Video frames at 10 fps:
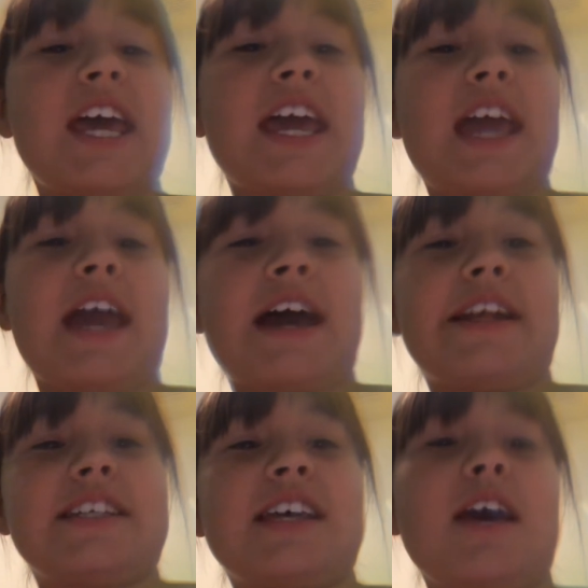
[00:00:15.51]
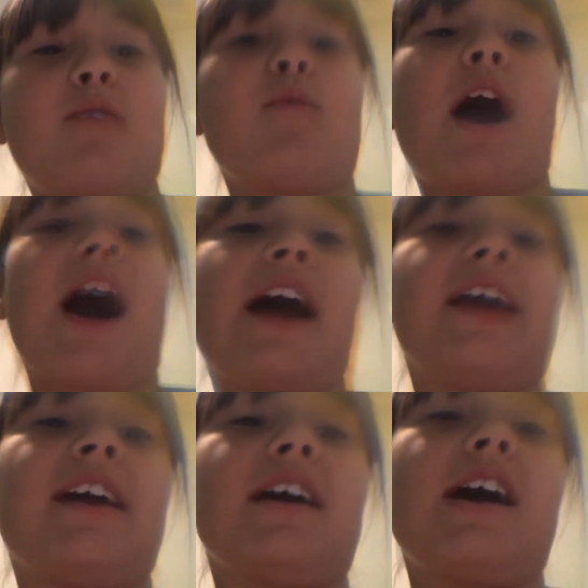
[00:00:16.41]
and why
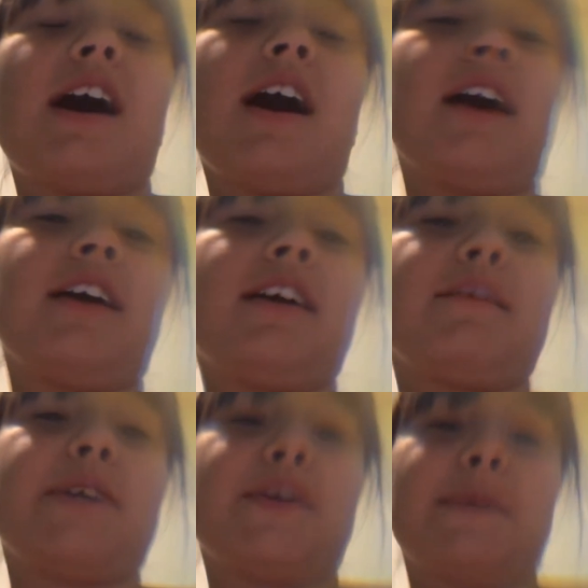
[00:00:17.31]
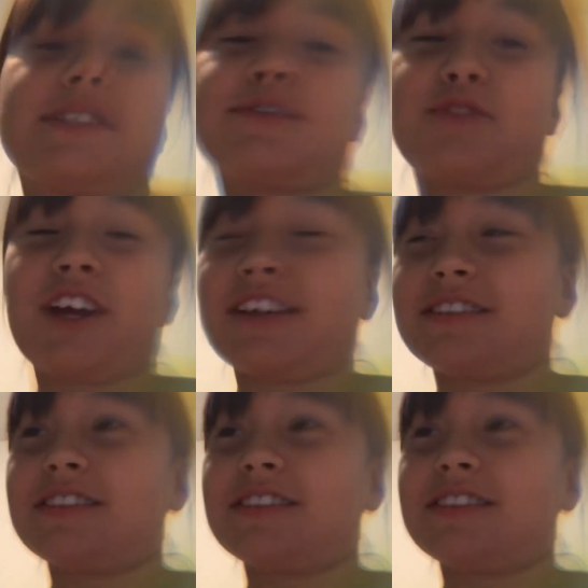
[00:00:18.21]
I am her best friend.